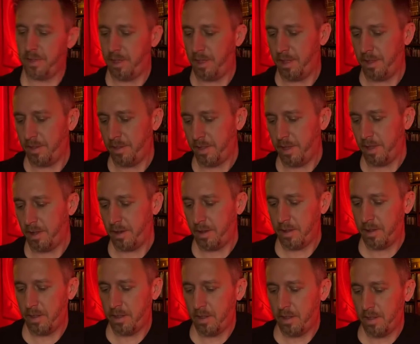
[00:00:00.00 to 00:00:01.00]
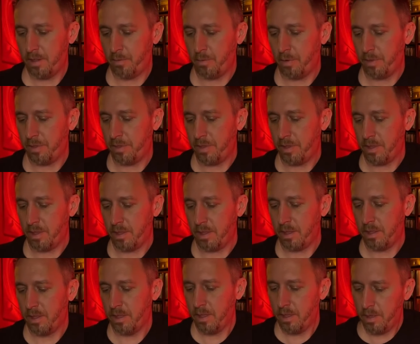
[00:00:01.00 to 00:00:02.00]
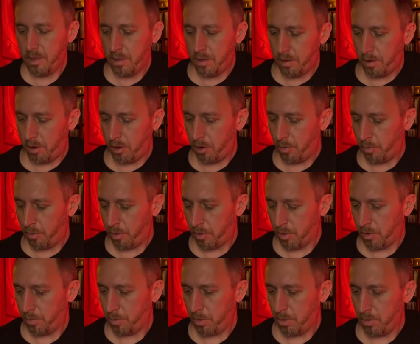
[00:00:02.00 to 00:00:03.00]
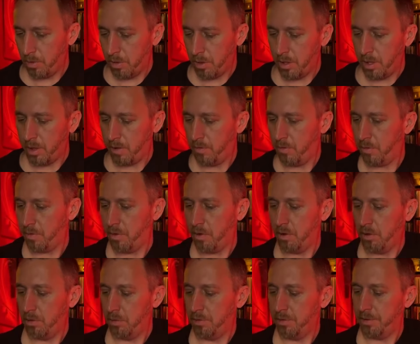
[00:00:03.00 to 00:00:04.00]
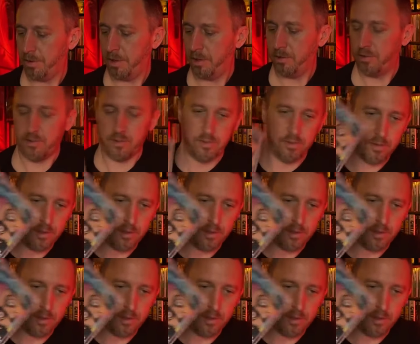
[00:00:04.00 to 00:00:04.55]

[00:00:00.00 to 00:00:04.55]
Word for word: and then with the artwork would look like for Hallucinations